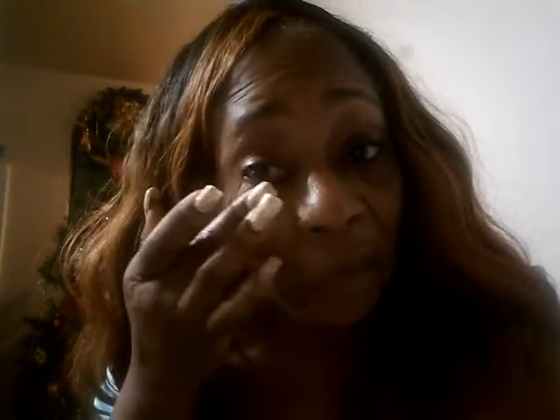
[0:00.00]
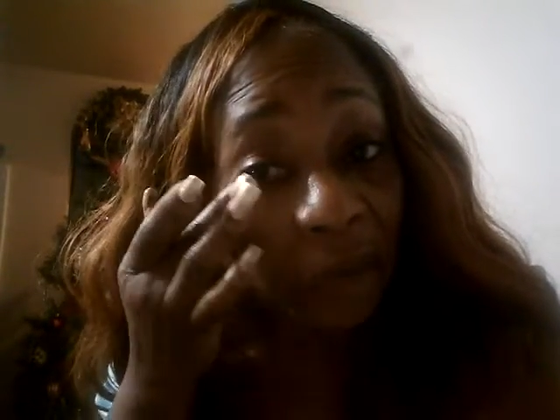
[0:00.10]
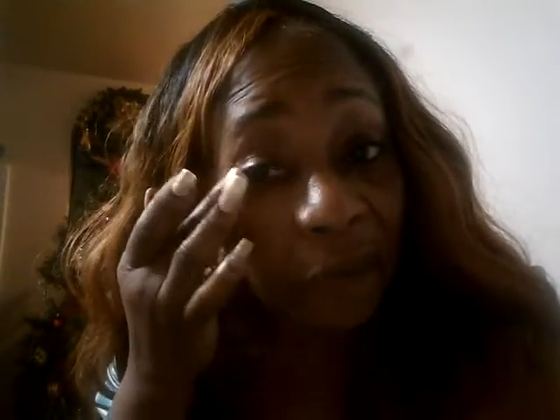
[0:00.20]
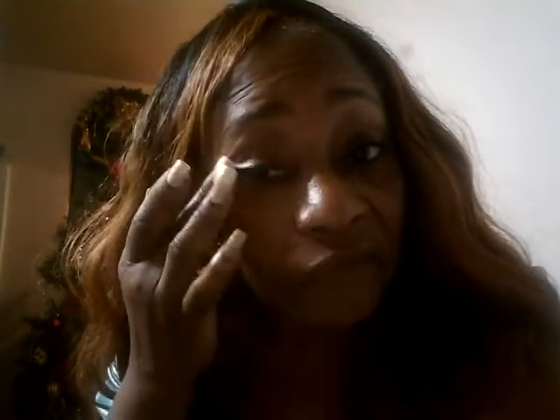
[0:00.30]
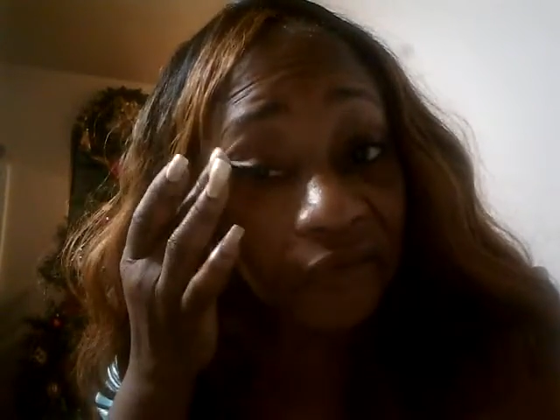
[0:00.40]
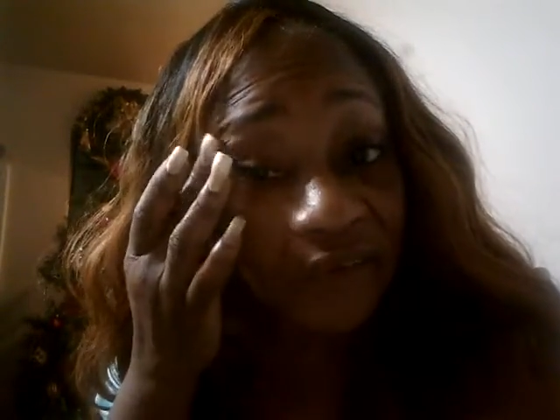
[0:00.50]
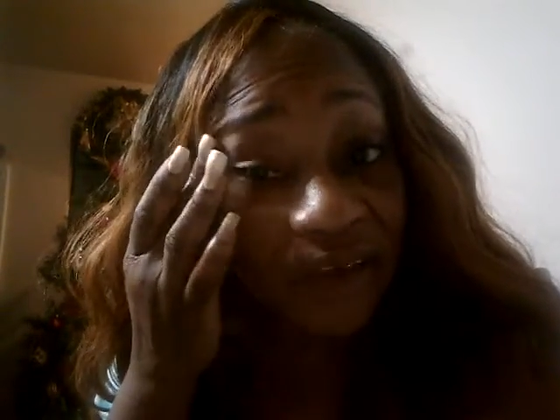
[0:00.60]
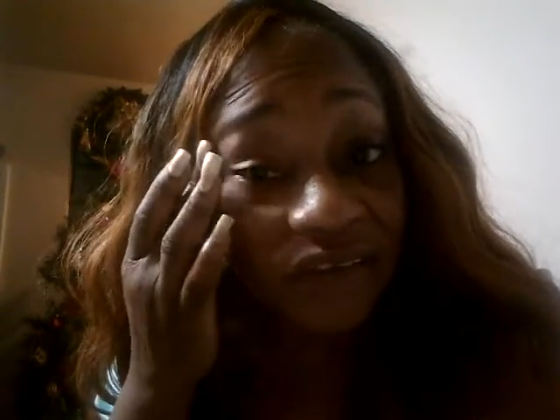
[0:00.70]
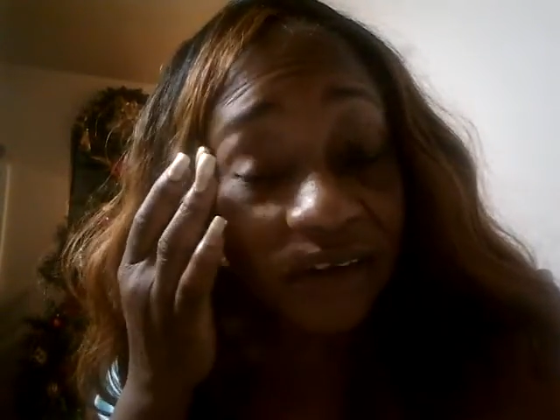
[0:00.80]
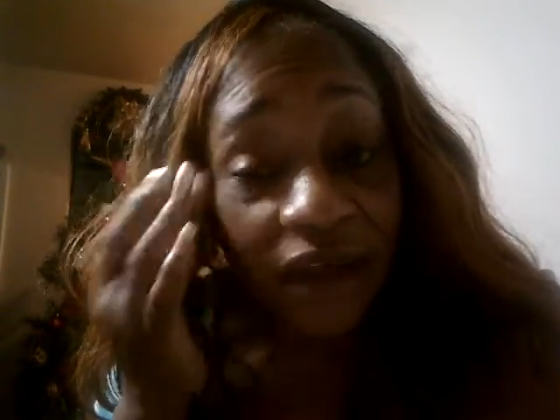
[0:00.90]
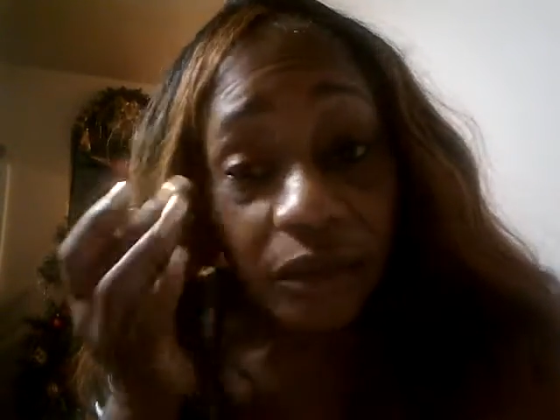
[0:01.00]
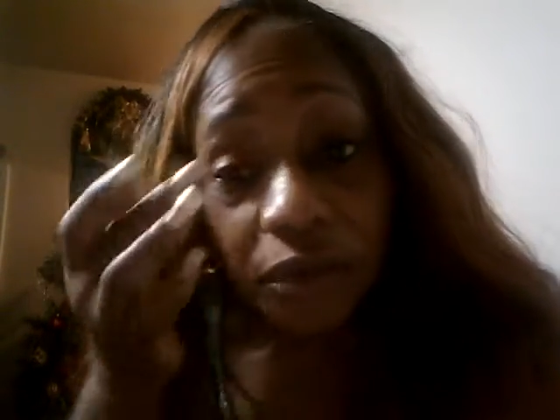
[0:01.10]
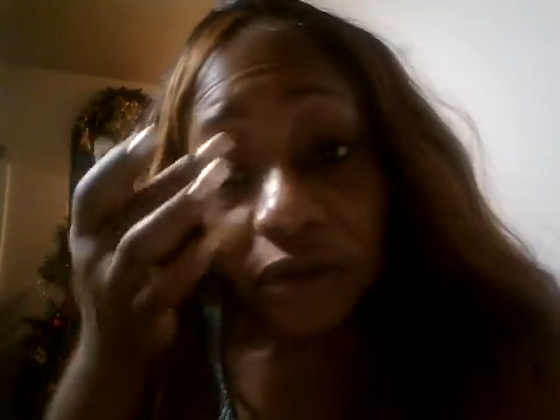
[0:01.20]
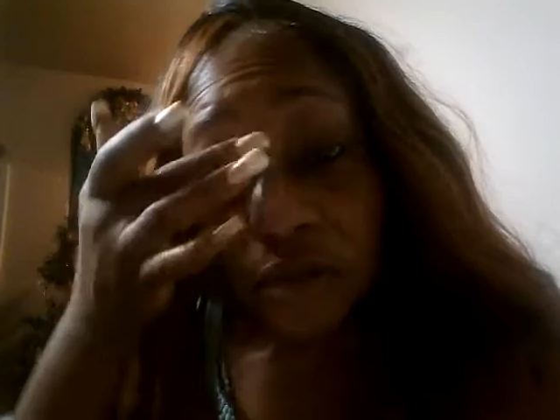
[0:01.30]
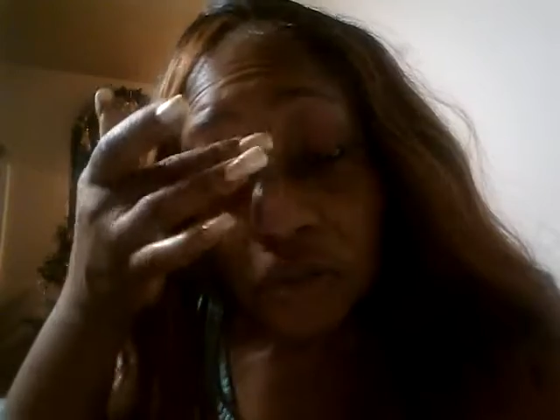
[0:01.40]
Because this hasn't
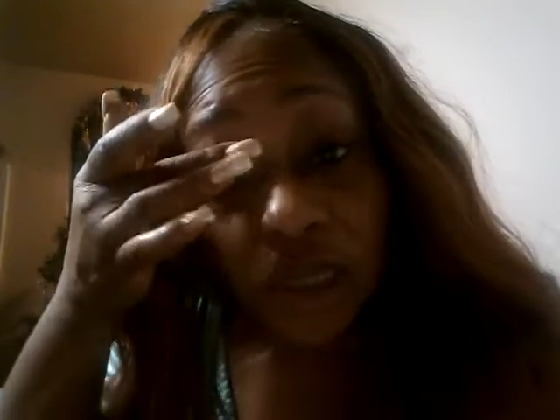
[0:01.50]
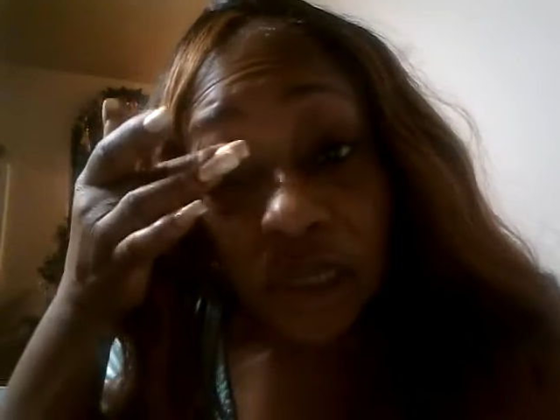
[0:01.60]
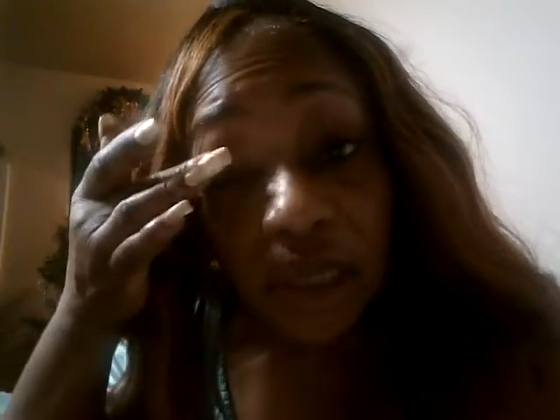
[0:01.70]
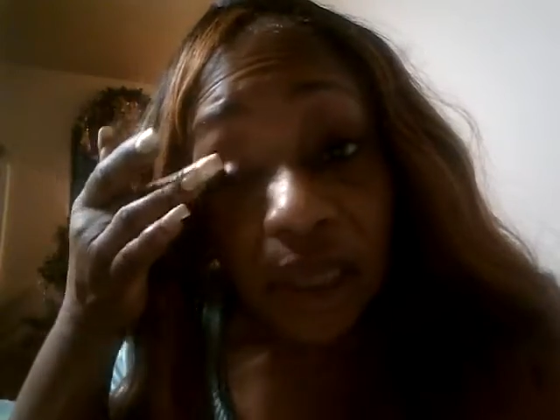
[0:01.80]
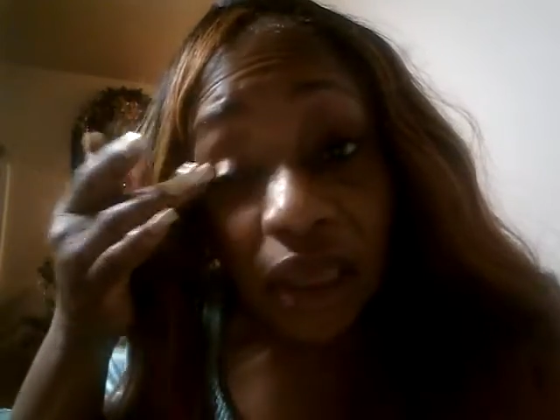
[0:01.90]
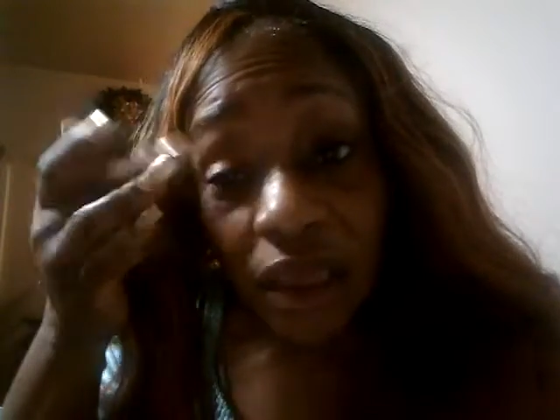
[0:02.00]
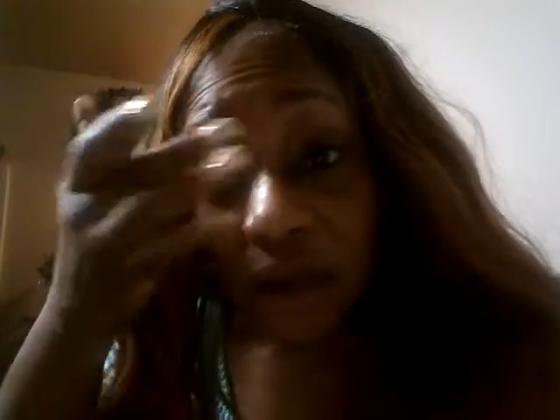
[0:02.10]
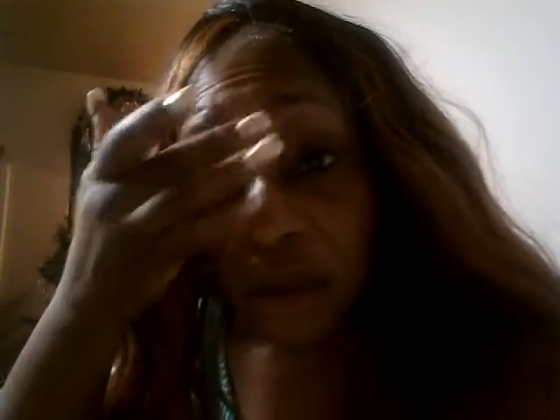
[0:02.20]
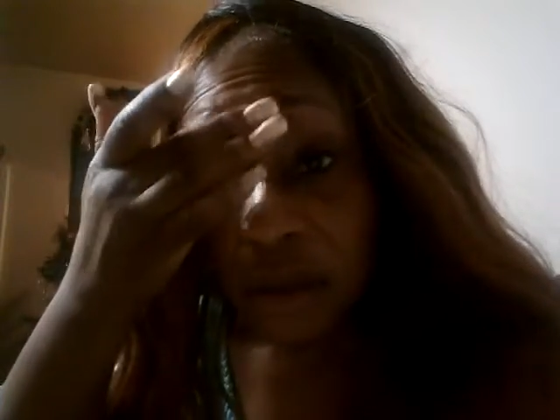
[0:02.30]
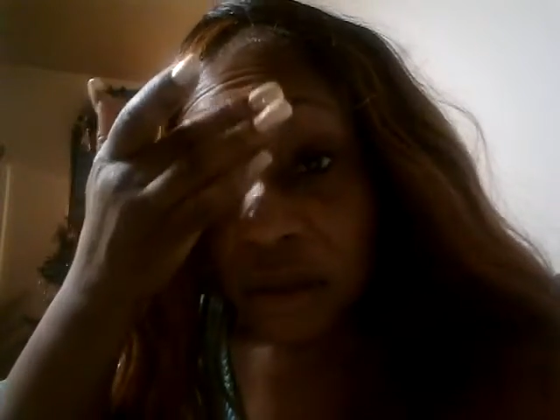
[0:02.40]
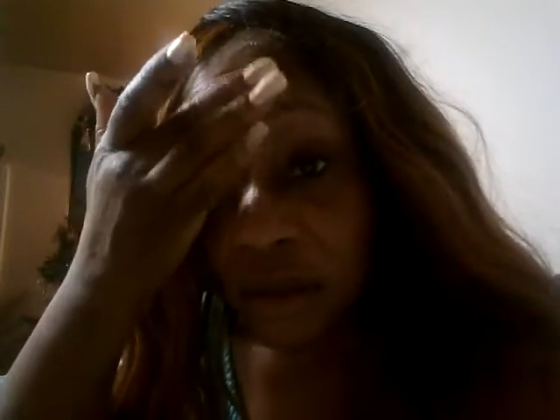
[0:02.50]
happened to me in